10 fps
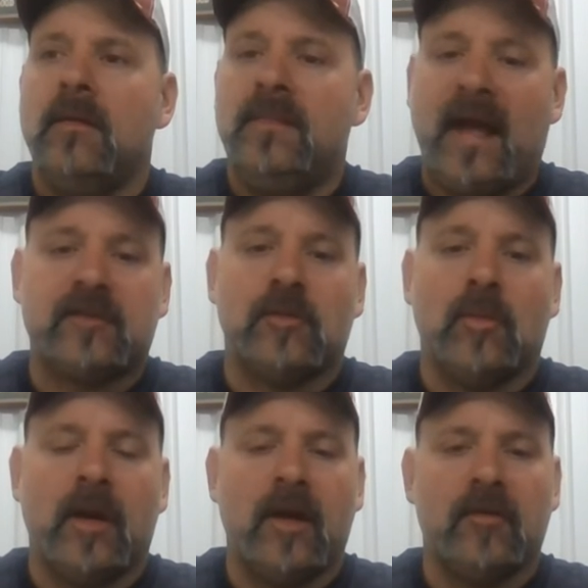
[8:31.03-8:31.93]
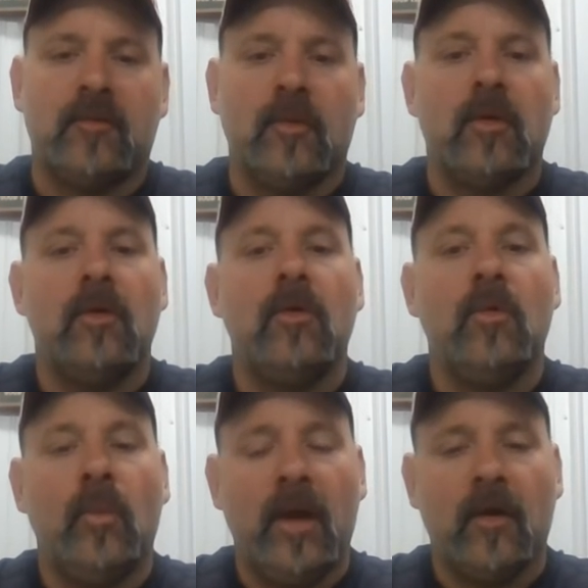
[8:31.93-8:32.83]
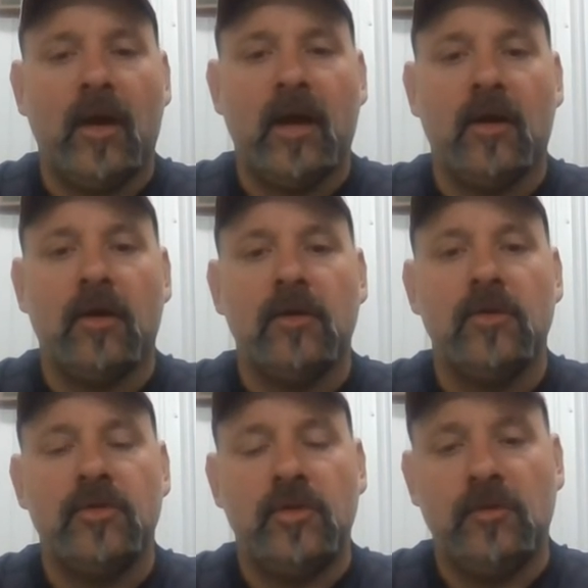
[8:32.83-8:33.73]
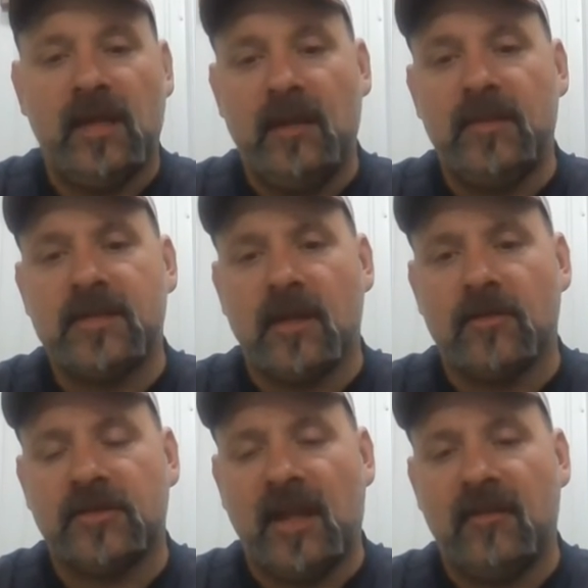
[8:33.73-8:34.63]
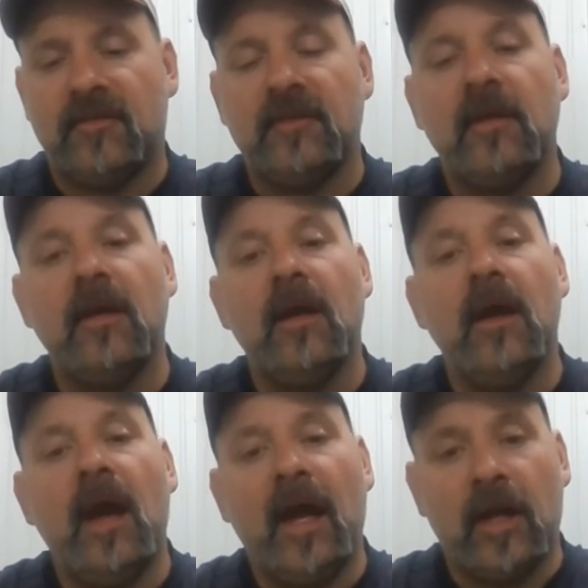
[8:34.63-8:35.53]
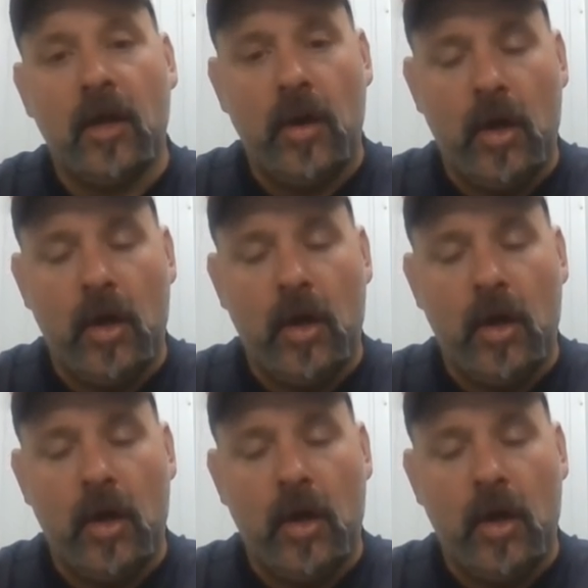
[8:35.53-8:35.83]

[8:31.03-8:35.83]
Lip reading: That's what we're here for. We are here to keep each other safe and go